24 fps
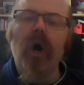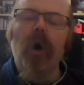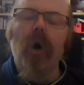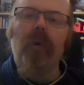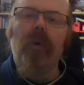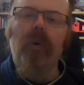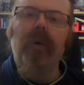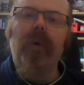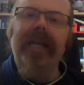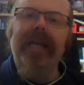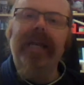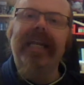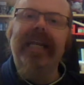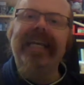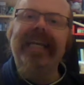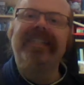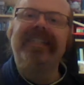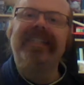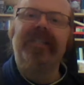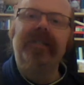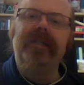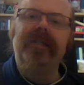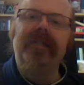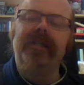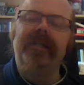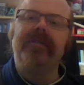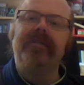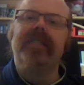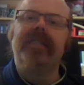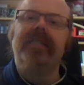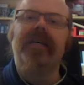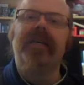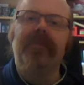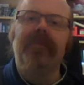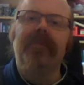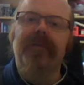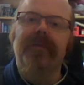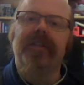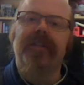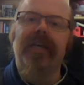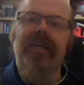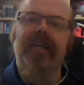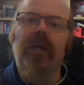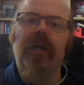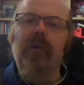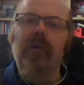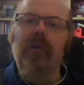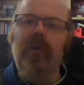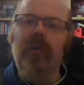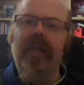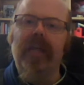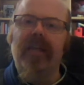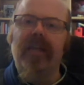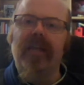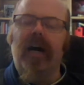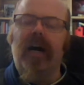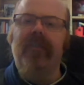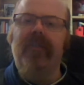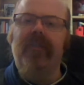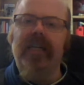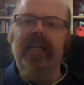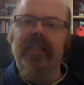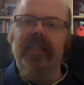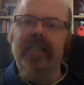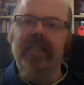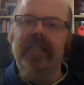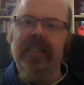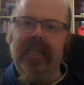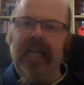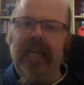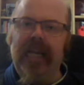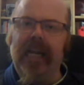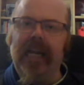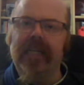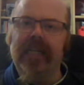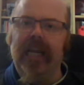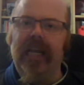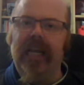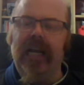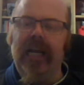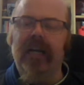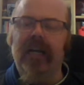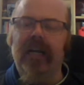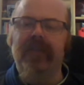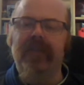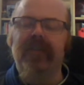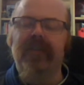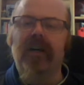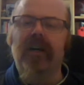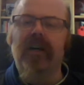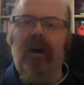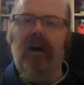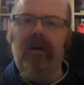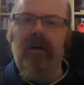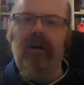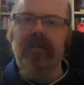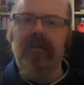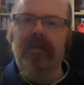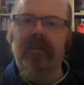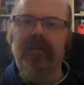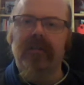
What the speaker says: We need to do something with our understanding of God.